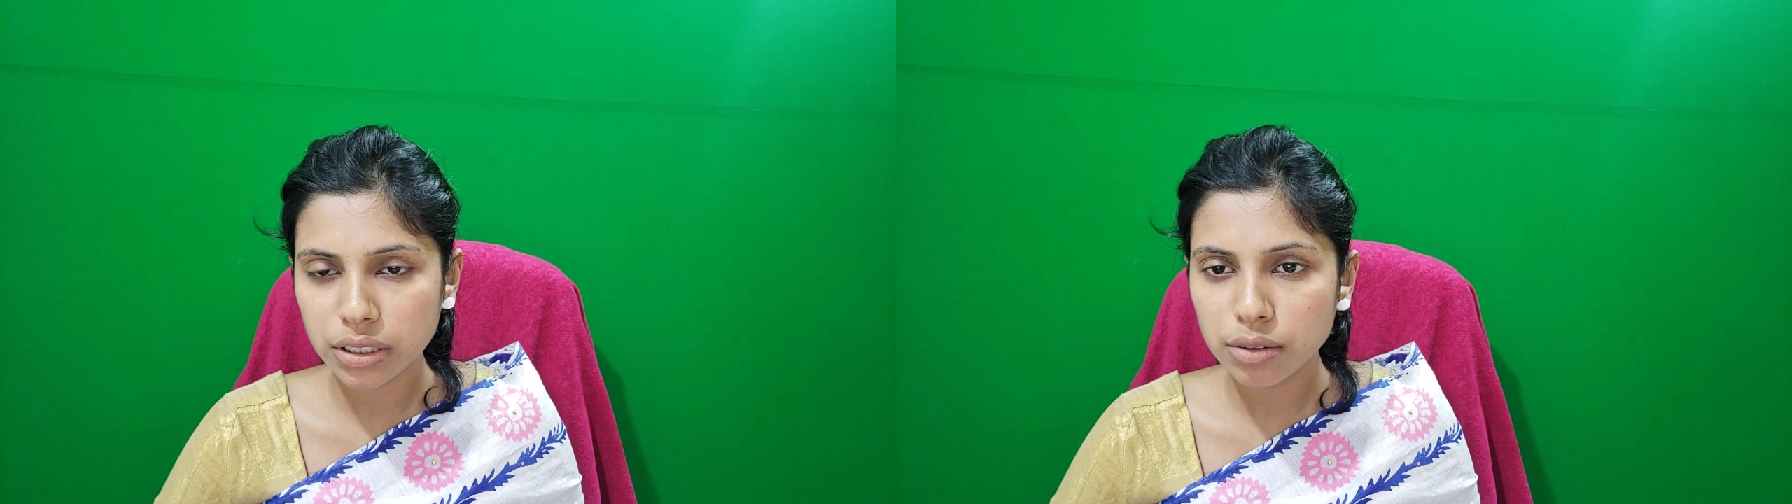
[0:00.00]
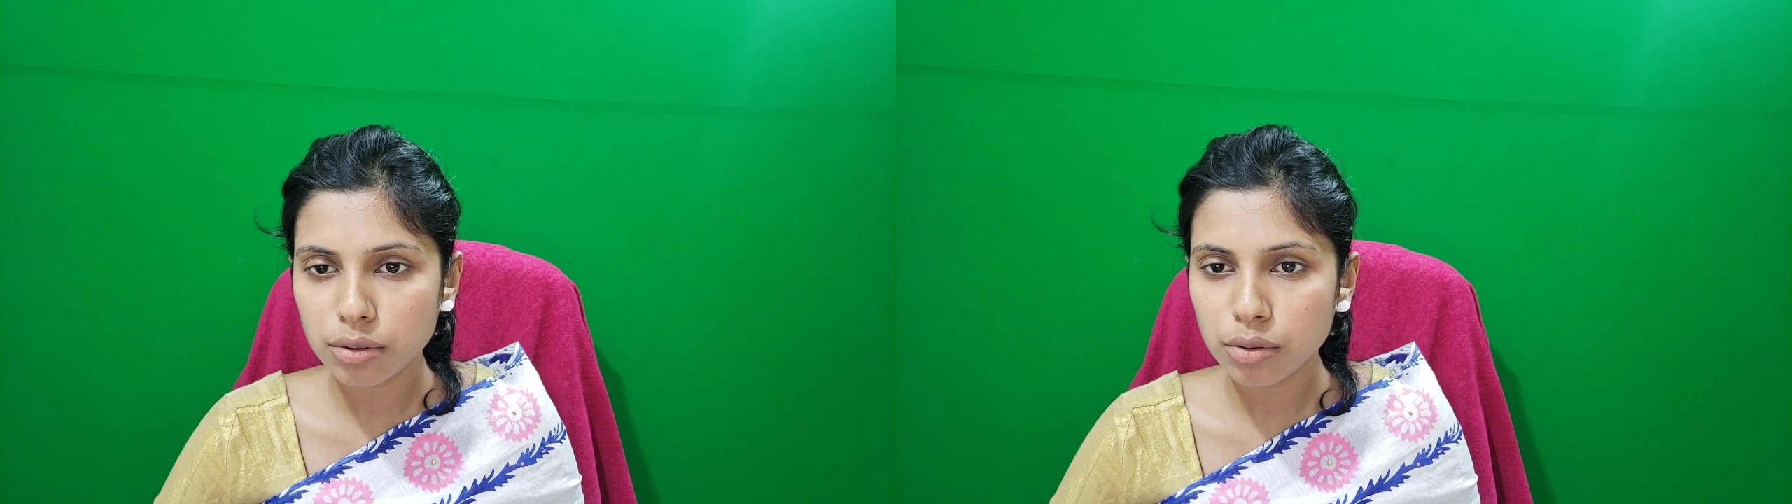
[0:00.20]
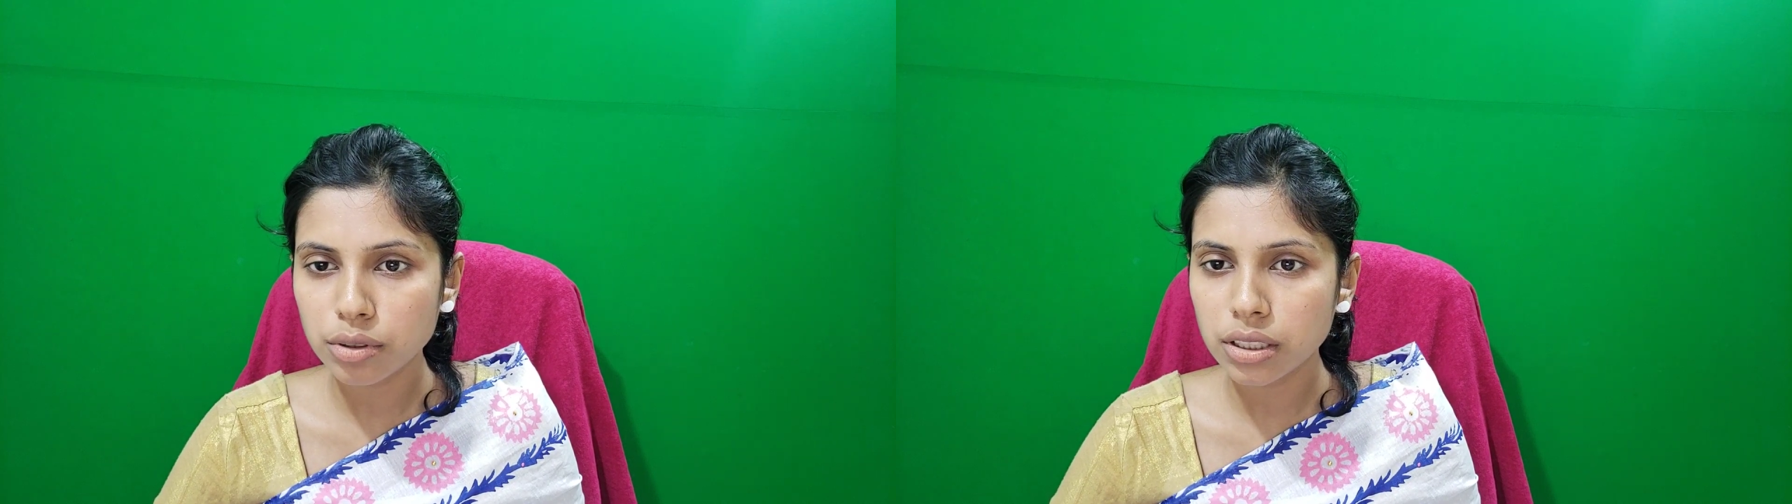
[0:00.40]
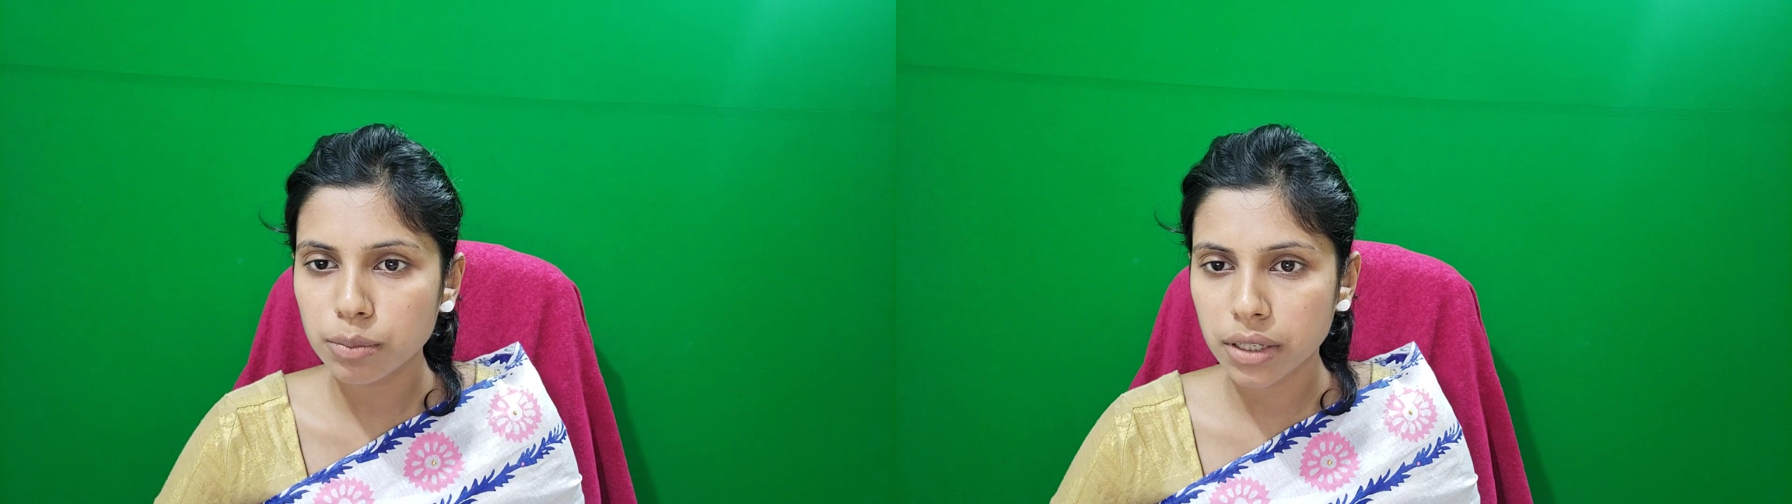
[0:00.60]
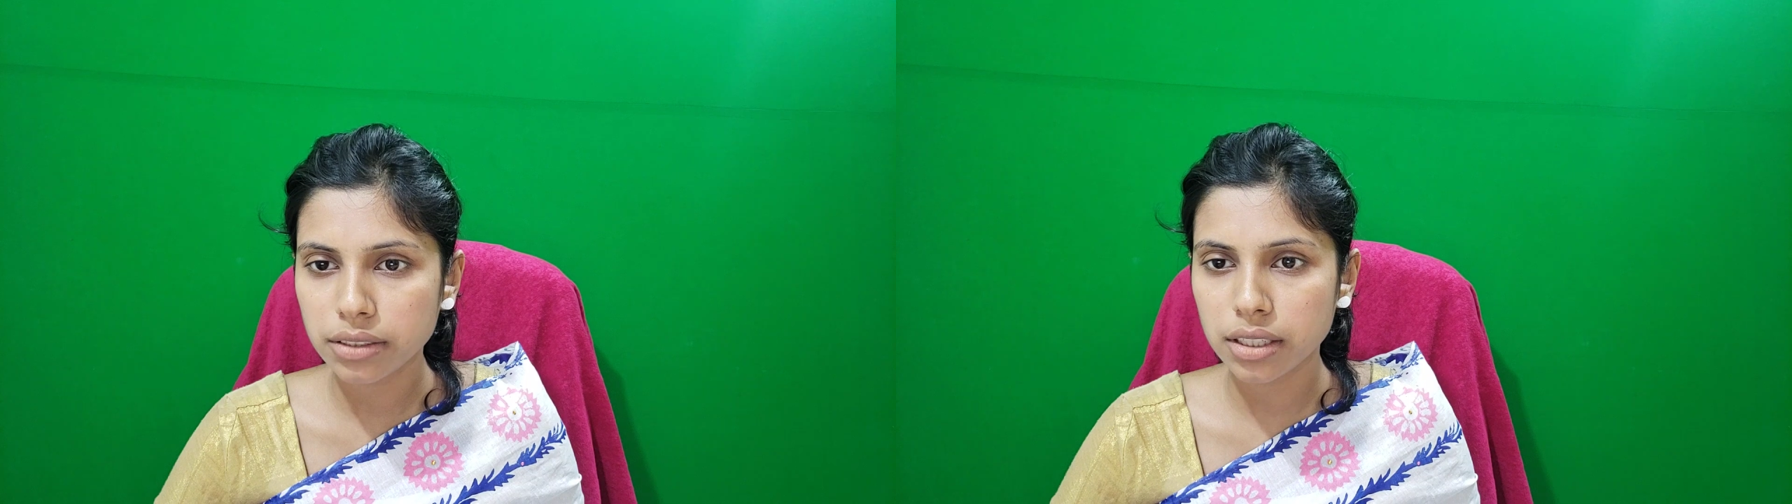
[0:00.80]
include
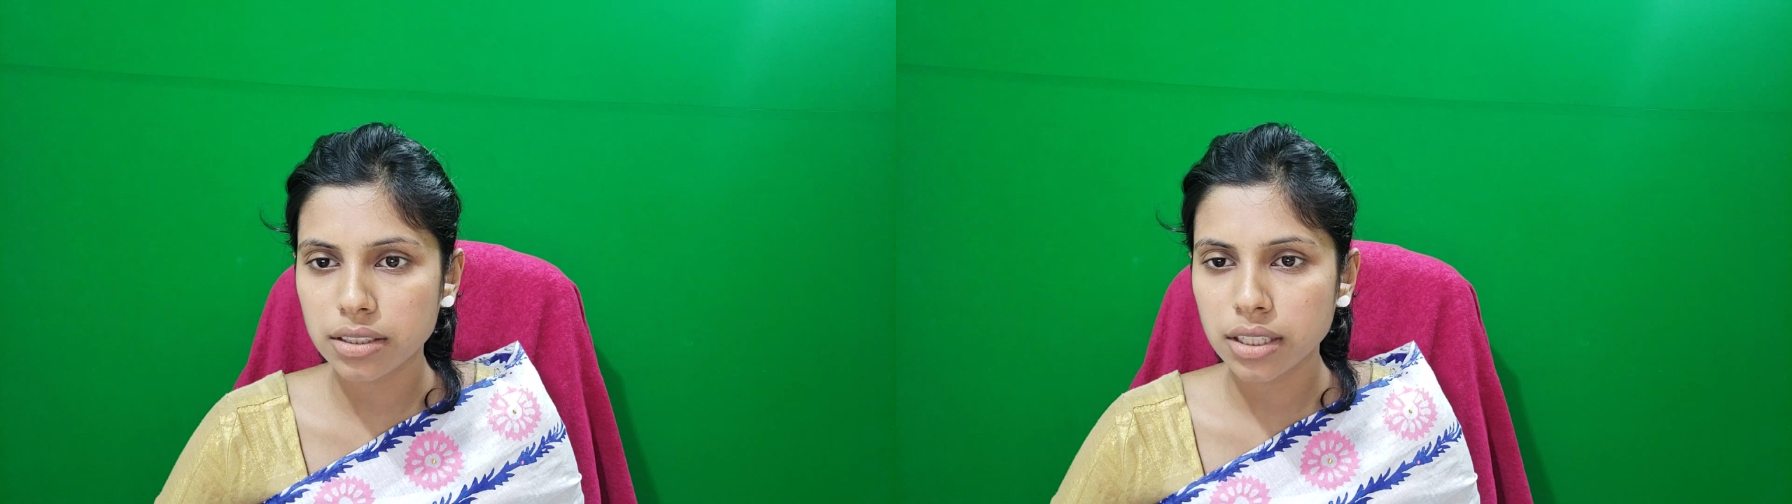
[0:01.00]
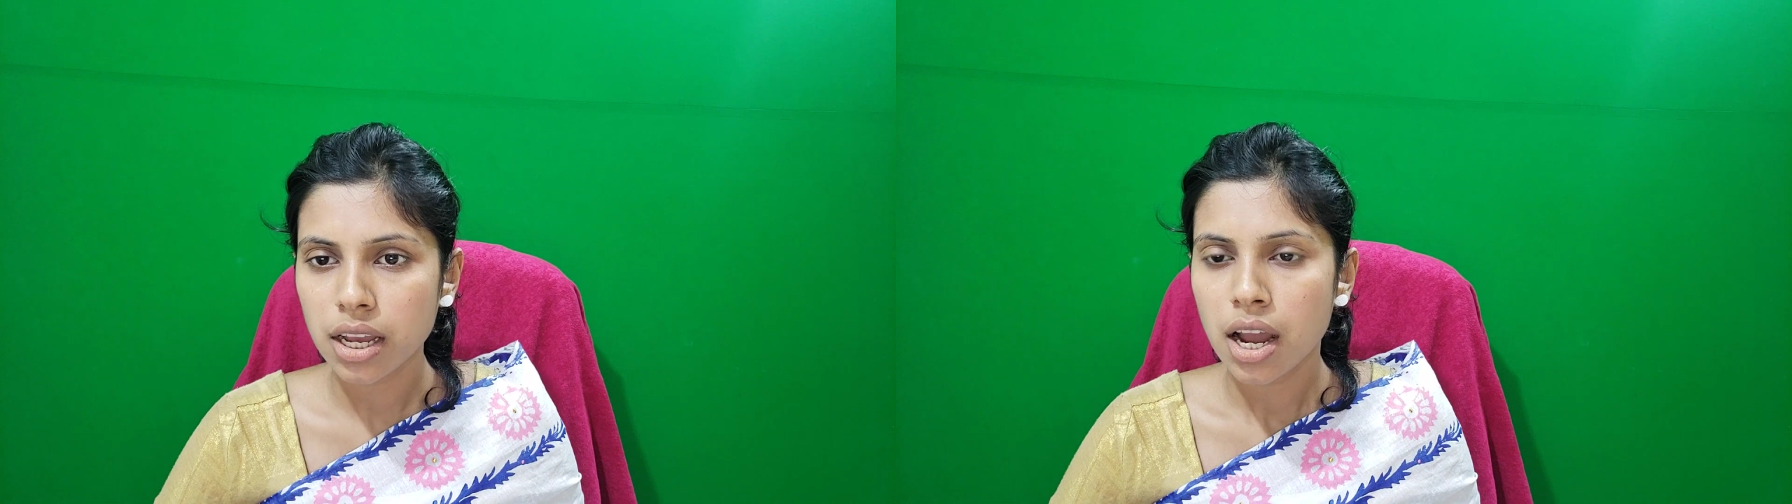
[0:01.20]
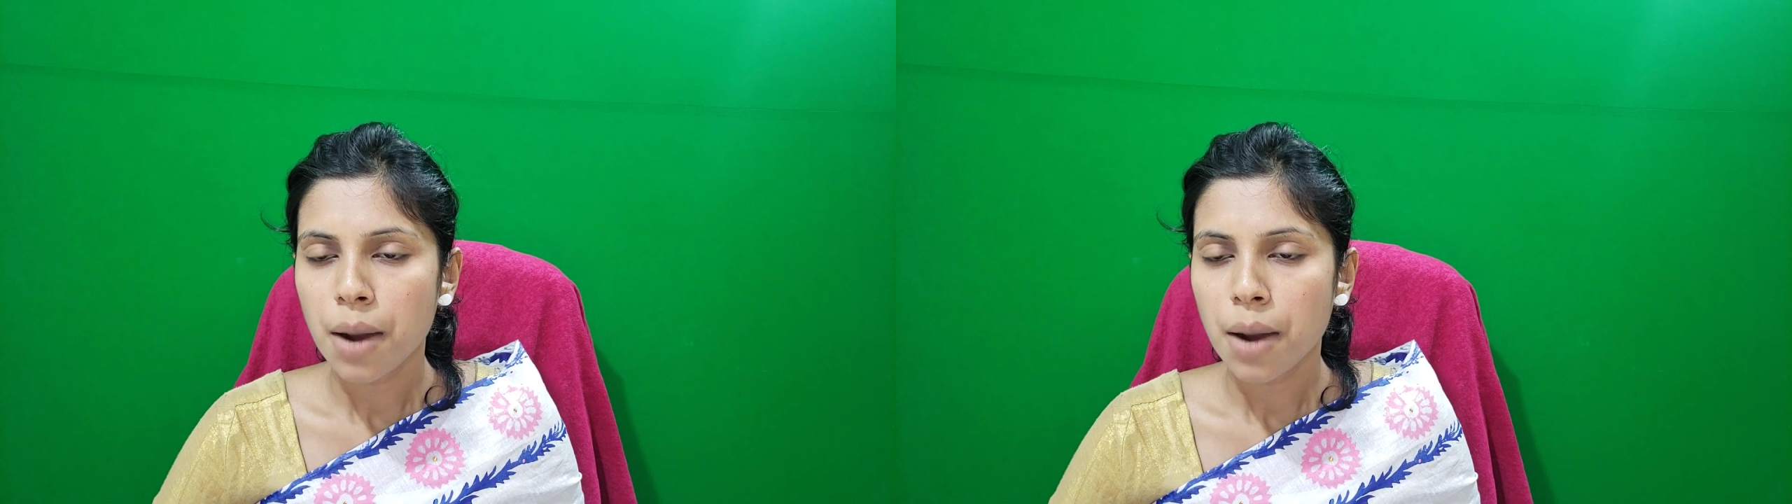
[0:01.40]
images,